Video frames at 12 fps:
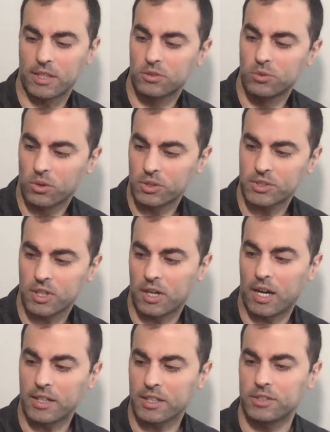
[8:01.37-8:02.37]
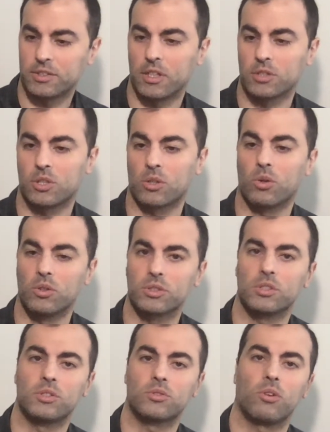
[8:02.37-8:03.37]
North Star architecture
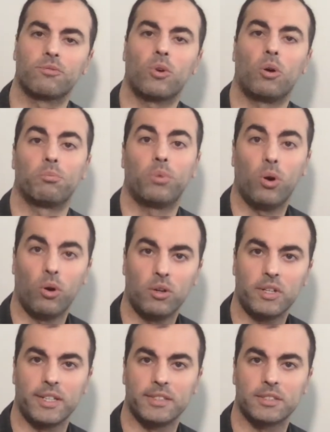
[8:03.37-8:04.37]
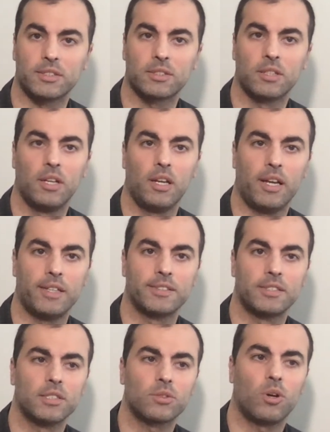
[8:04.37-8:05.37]
consists of components, and
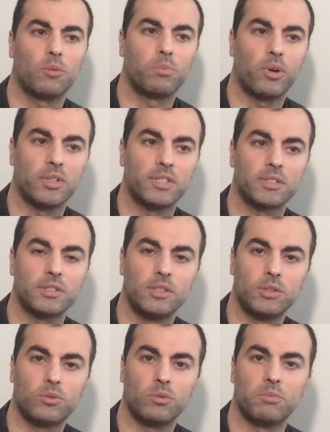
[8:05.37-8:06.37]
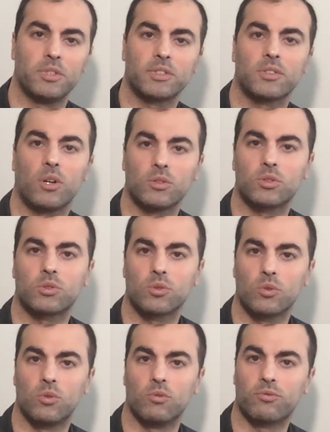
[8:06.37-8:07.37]
these components need to be thought
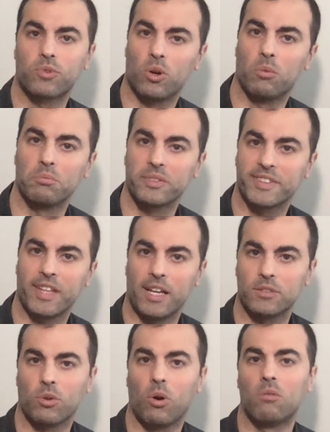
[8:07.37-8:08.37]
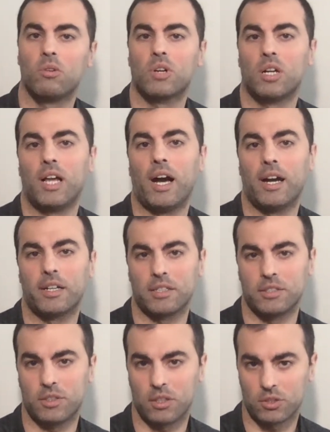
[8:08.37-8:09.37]
through from that overall
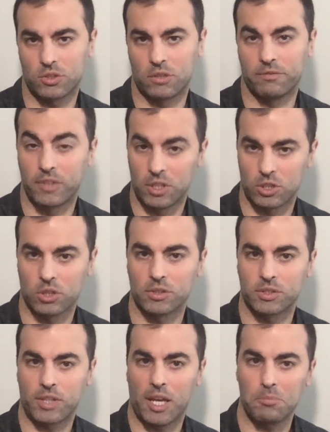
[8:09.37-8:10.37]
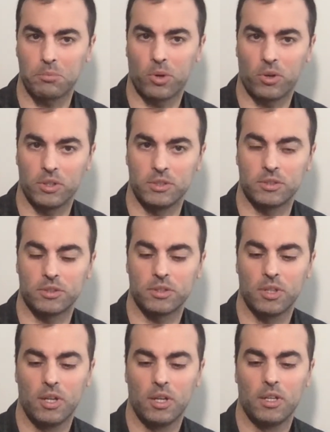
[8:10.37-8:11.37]
architecture vision standpoint.
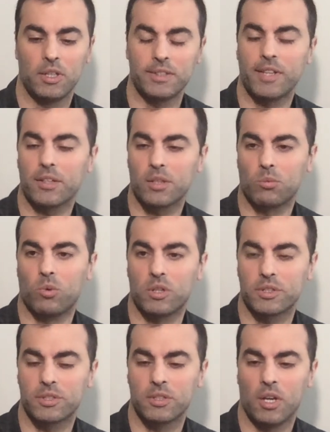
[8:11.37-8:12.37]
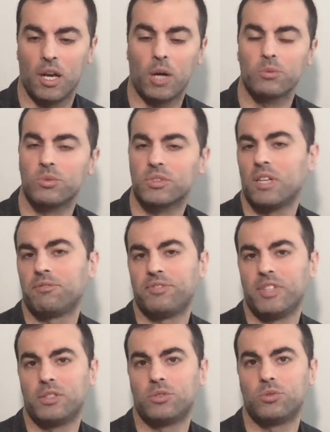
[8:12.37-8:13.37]
In other words, how do they
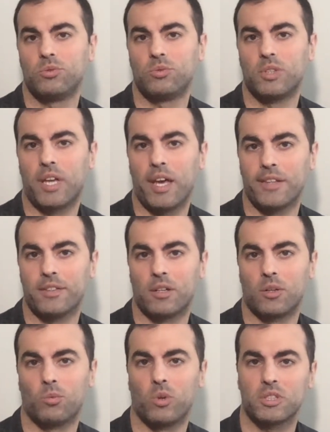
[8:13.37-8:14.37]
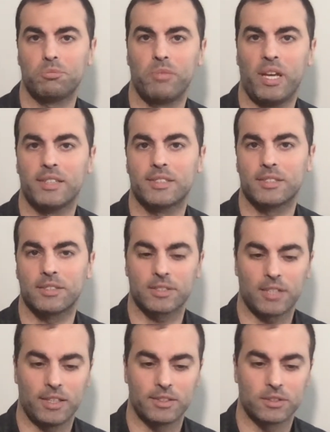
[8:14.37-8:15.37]
fit together? What makes
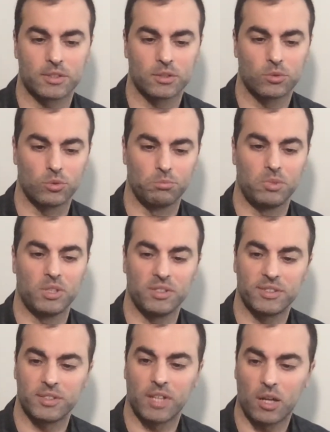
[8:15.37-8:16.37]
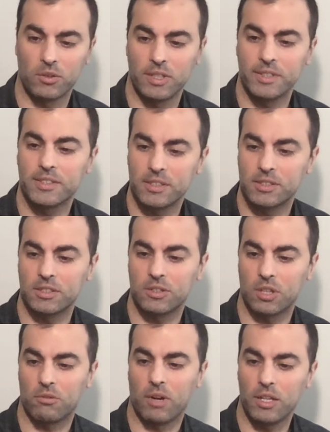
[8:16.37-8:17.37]
sense to build now in this
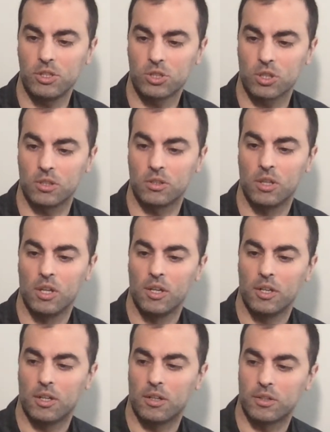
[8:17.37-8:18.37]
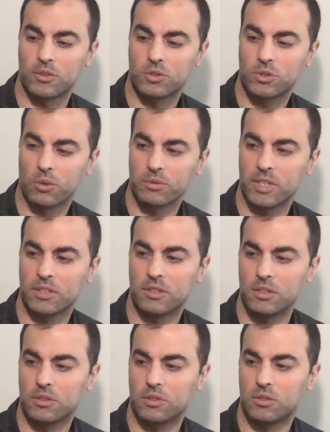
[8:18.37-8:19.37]
iteration so that
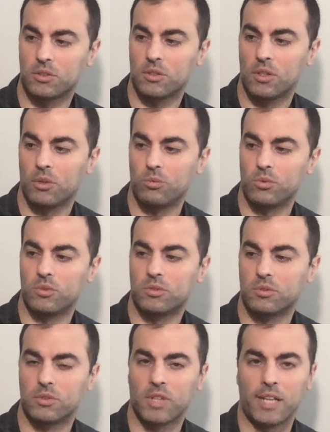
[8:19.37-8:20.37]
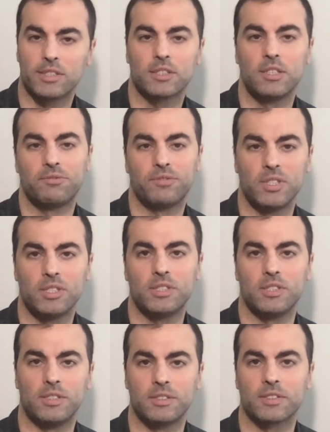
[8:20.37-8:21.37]
it would nicely fit
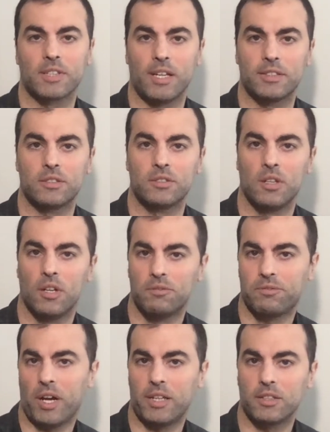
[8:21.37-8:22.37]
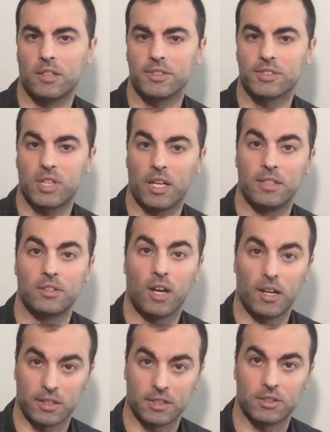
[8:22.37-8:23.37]
in that final state
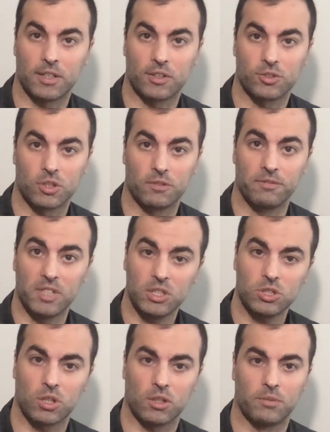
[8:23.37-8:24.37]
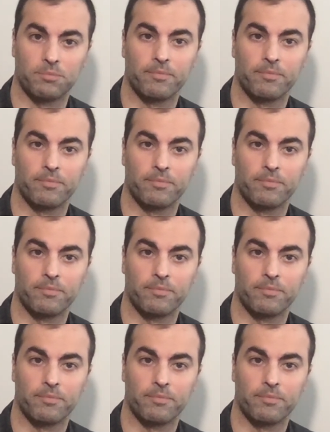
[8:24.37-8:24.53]
architecture vision?